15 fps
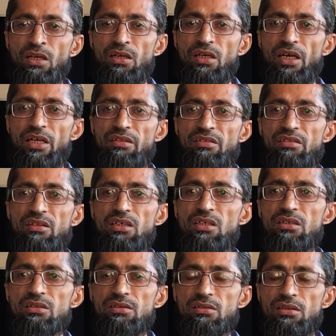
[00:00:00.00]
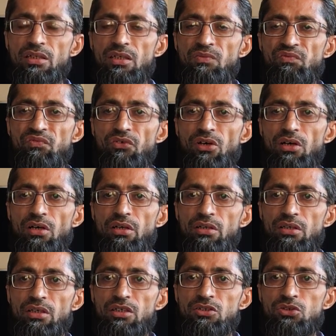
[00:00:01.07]
and this
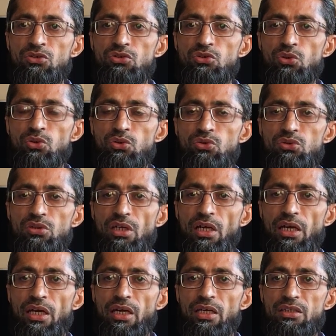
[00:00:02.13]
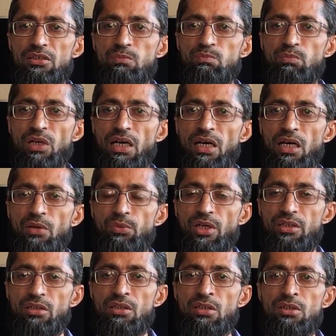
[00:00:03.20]
rainfall is known as
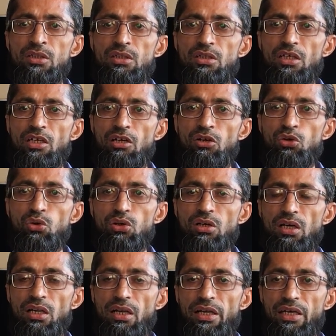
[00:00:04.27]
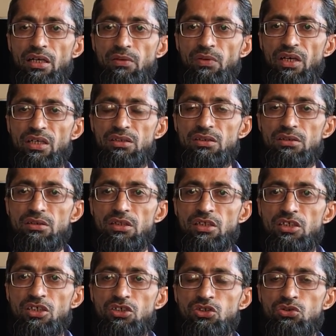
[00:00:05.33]
Mahavat. In local language it
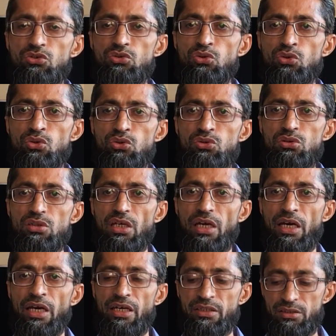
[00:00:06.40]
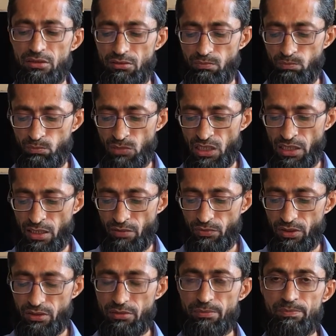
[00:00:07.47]
is known as
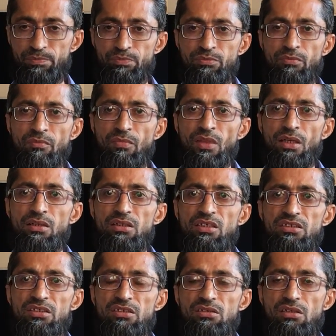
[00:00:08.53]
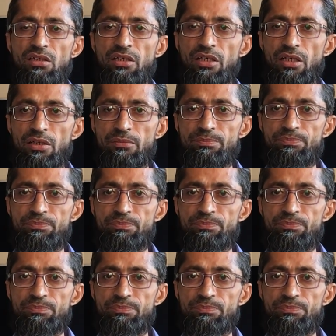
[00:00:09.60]
Mahavat. Is it clear?